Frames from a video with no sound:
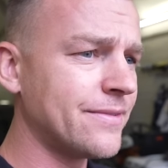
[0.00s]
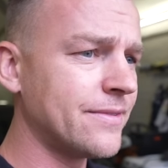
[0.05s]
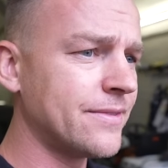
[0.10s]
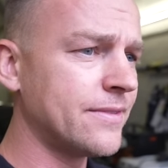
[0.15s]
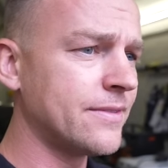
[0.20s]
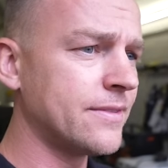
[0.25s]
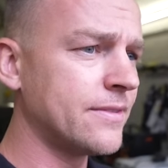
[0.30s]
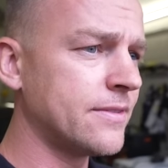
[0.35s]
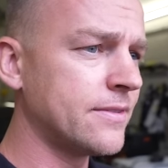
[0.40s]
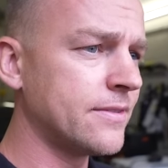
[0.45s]

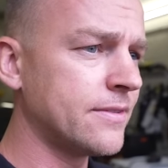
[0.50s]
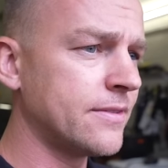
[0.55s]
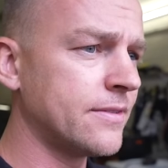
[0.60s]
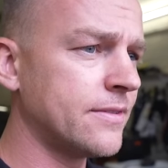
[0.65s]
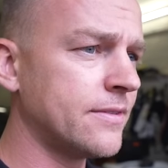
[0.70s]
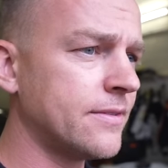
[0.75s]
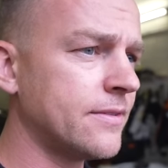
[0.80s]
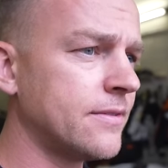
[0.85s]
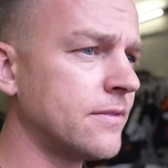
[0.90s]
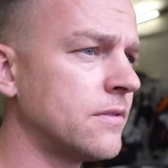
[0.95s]

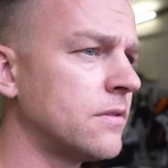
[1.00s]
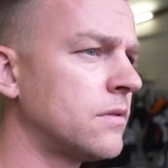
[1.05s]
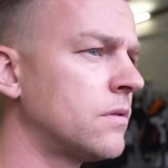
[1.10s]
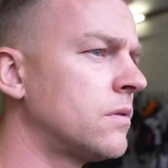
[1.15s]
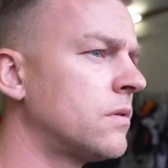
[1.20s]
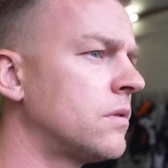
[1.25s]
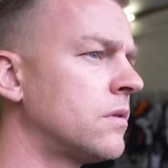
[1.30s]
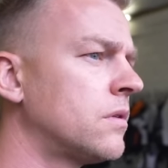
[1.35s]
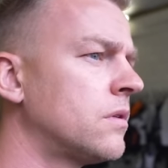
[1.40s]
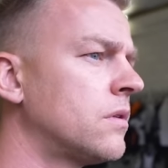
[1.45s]

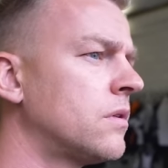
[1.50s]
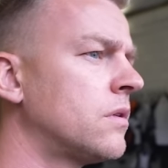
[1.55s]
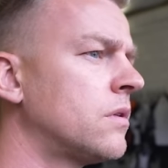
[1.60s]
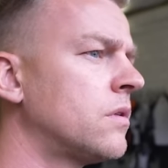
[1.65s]
(no one is talking)